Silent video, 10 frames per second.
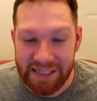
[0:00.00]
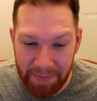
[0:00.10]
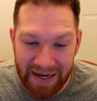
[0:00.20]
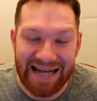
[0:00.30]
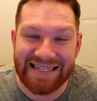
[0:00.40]
to
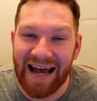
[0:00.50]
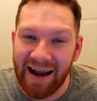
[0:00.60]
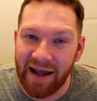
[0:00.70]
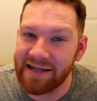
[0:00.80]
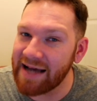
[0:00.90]
be
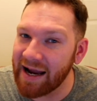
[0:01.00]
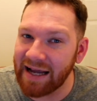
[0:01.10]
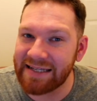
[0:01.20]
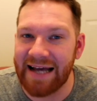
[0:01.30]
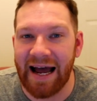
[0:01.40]
attack,
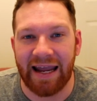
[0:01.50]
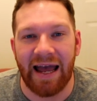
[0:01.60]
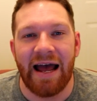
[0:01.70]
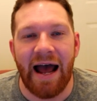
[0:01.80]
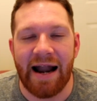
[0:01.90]
attack, attack.
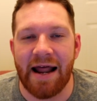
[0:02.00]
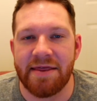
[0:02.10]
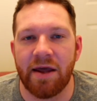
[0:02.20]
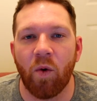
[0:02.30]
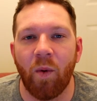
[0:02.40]
And I
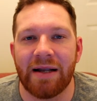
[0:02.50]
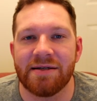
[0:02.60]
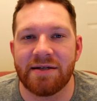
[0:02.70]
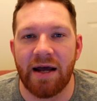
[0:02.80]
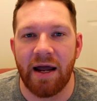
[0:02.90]
think
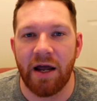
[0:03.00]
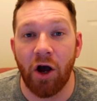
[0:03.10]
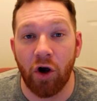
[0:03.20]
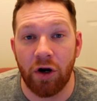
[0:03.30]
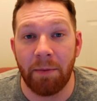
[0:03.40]
Wednesday
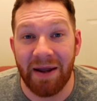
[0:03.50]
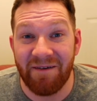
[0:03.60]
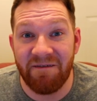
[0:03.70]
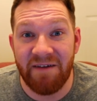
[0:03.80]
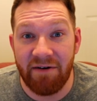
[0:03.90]
are going to be
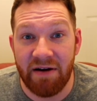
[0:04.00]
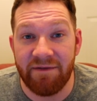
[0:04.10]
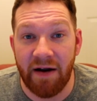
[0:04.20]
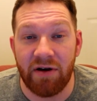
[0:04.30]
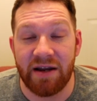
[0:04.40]
very,
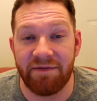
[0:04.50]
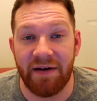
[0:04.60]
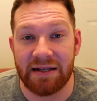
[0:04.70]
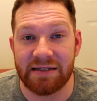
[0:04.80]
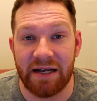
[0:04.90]
very
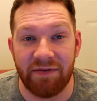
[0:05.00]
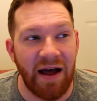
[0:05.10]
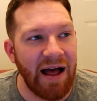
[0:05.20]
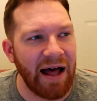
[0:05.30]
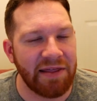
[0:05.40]
defensive.
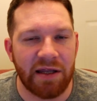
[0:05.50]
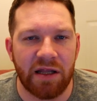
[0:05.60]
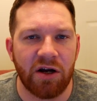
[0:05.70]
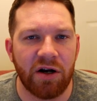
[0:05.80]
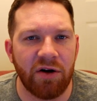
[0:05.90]
I think
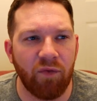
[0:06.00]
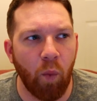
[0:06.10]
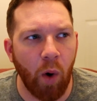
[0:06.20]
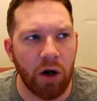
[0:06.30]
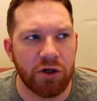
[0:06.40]
they're going to have
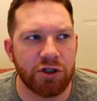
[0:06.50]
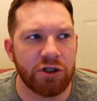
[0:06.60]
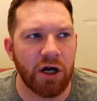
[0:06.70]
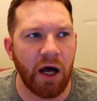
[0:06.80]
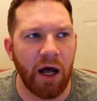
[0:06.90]

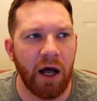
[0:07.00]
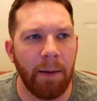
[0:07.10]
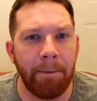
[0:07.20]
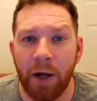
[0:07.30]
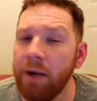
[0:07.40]
watched
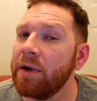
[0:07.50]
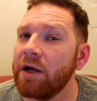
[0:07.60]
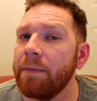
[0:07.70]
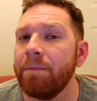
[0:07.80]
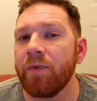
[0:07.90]

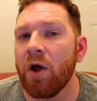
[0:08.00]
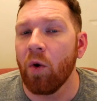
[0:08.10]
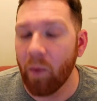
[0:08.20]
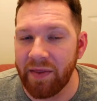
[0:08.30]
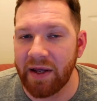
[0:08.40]
Birmingham
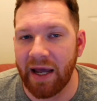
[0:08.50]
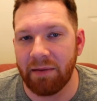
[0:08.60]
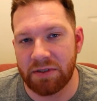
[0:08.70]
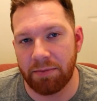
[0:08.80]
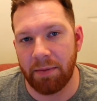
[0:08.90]
when they
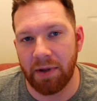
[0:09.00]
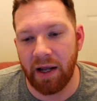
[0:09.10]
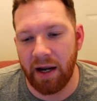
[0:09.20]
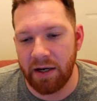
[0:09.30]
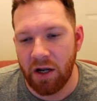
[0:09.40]
came to Bramall
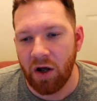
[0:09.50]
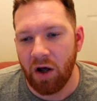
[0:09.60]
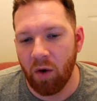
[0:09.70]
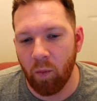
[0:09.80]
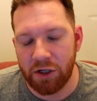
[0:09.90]
Lane,
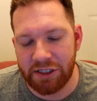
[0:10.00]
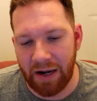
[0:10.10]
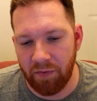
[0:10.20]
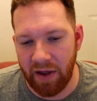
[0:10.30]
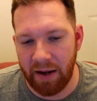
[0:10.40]
and watch
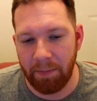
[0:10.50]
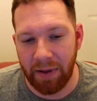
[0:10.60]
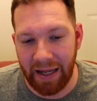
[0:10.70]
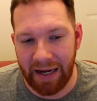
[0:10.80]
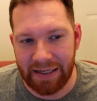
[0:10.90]
how they
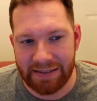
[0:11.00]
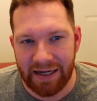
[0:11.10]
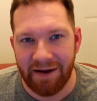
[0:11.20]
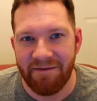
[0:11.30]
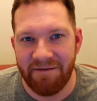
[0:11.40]
played
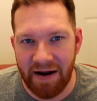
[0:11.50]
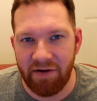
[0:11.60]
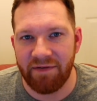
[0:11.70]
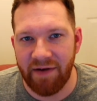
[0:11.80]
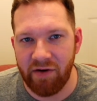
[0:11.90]

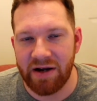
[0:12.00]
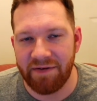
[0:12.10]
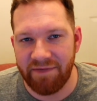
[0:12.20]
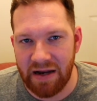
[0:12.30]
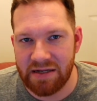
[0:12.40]
very, very
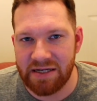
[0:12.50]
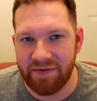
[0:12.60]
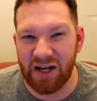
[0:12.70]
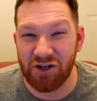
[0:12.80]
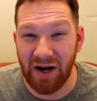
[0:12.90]

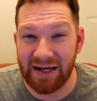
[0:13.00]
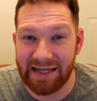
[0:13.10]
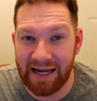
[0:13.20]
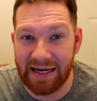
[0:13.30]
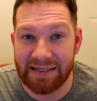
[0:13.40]
defensive and tried
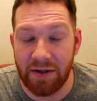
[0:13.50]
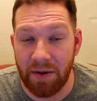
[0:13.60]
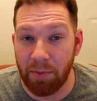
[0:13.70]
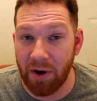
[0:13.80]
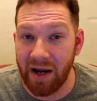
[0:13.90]
to hit us on the
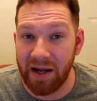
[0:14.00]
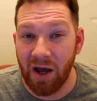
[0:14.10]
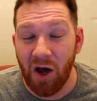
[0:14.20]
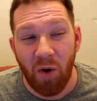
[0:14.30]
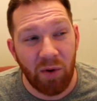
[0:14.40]
break,
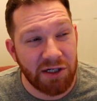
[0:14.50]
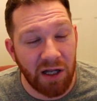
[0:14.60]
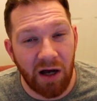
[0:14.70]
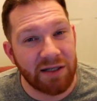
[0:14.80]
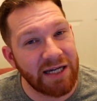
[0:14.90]
which a
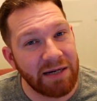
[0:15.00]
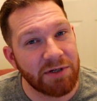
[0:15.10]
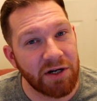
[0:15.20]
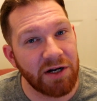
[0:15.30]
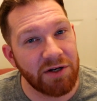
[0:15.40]
lot of teams
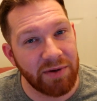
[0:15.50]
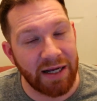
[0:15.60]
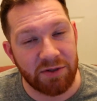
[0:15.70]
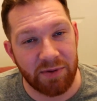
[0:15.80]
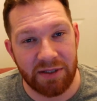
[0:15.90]
are going to do
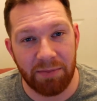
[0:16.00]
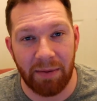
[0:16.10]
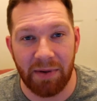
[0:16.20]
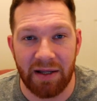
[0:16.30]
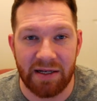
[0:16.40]
that to us at
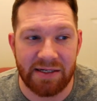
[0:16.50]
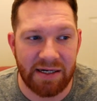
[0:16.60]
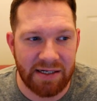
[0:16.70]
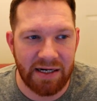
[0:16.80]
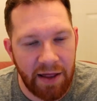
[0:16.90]
Bramall Lane this
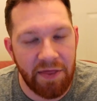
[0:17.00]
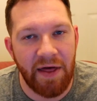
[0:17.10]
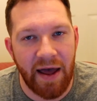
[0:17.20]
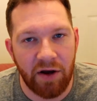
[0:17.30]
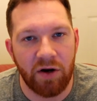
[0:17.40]
season.
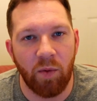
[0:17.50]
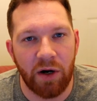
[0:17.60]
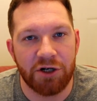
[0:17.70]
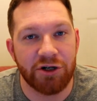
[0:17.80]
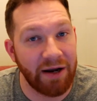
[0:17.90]
They're going to
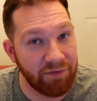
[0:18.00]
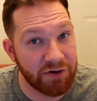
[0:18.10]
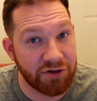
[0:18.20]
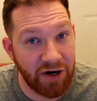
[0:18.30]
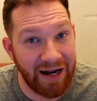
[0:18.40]
want to try and
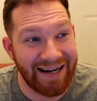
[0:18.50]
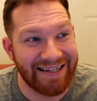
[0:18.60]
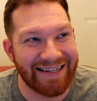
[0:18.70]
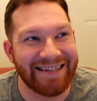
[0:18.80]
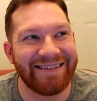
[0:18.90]
frustrate
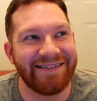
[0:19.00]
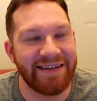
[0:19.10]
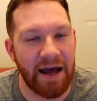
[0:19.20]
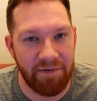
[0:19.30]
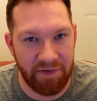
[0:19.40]
us,
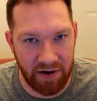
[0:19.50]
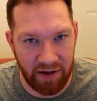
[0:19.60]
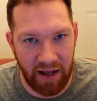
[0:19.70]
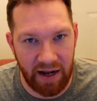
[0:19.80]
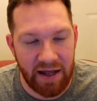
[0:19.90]

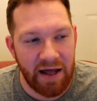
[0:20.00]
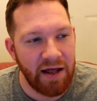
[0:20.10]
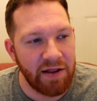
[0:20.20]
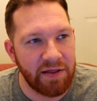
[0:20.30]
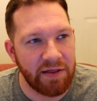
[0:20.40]
definitely.
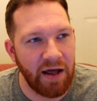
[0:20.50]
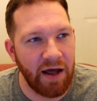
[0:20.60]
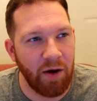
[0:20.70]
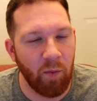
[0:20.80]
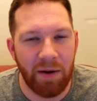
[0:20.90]

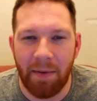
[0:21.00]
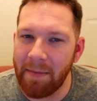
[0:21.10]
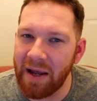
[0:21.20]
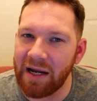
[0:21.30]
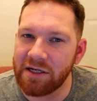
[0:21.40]
One of my
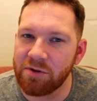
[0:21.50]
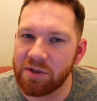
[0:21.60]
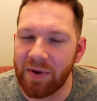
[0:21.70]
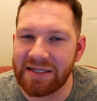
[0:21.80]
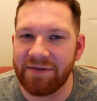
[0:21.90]
mates, who's
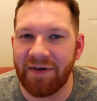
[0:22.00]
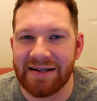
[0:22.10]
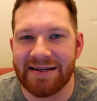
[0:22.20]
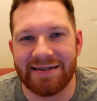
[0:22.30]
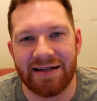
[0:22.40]
a Wednesday
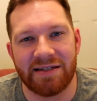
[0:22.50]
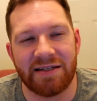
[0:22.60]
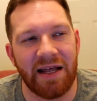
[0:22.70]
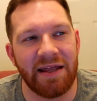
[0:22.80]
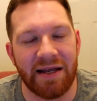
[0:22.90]
fan, says
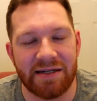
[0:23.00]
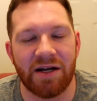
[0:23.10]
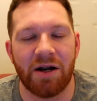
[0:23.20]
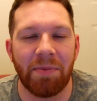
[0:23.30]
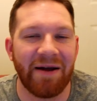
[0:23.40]
he thinks
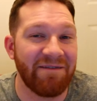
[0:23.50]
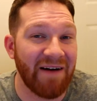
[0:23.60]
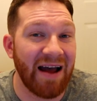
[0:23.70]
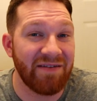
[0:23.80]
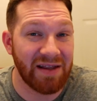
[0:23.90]
they're going to play
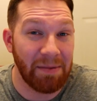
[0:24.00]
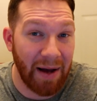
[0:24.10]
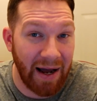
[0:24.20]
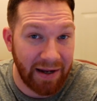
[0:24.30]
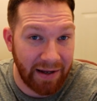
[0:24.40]
five at the
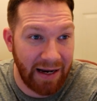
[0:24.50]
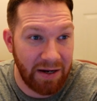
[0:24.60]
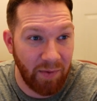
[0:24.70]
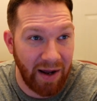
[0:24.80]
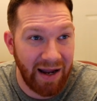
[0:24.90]
back
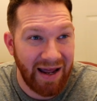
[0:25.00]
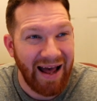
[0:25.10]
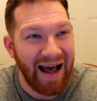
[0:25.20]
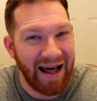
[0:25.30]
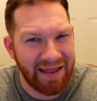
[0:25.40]
anyway.
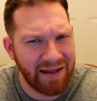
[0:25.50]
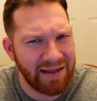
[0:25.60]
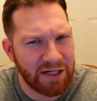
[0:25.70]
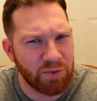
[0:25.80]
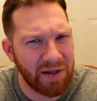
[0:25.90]
I think
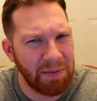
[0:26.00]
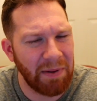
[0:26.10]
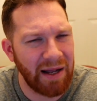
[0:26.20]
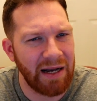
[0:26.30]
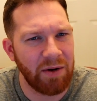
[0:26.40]
that's what they
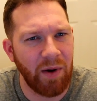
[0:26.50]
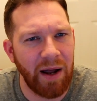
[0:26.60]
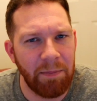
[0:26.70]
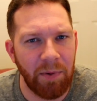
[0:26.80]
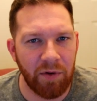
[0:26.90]
play
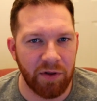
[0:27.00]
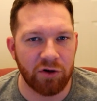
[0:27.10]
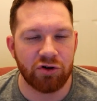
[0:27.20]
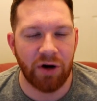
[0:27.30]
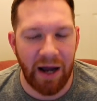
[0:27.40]
anyway, but
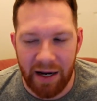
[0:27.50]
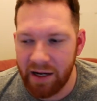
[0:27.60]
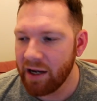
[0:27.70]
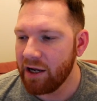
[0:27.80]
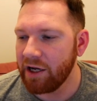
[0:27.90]
they'll try
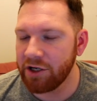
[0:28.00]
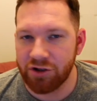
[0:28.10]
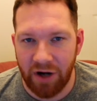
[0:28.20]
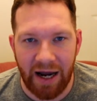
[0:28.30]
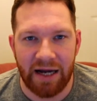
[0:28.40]
and
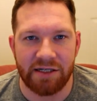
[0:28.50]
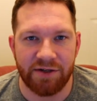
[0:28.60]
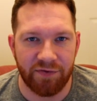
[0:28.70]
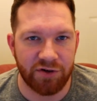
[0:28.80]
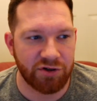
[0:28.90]
try
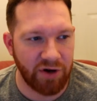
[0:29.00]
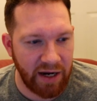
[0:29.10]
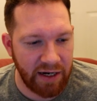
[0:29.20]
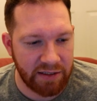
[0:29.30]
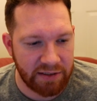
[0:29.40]
to
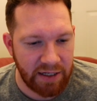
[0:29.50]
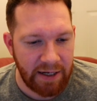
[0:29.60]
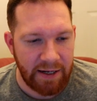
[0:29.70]
frustrate us,